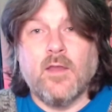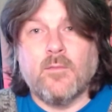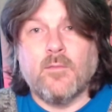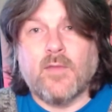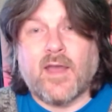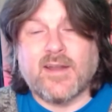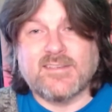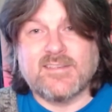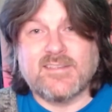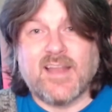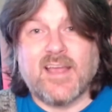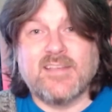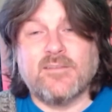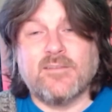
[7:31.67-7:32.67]
and as a
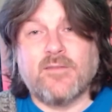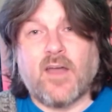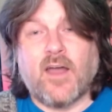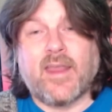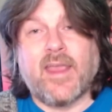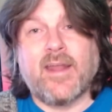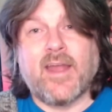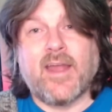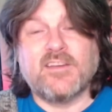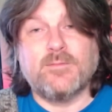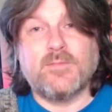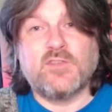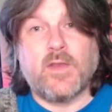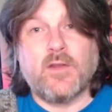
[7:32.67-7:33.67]
slice of arcade action
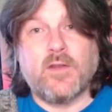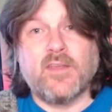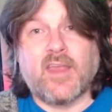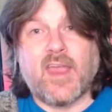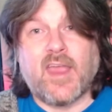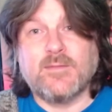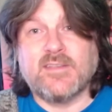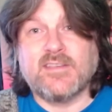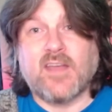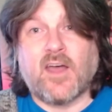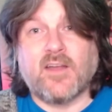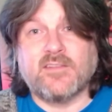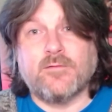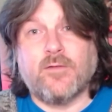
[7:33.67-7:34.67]
between other games, it's
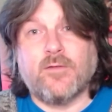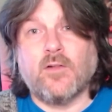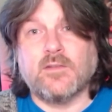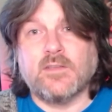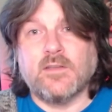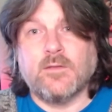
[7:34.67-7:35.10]
hard to fault.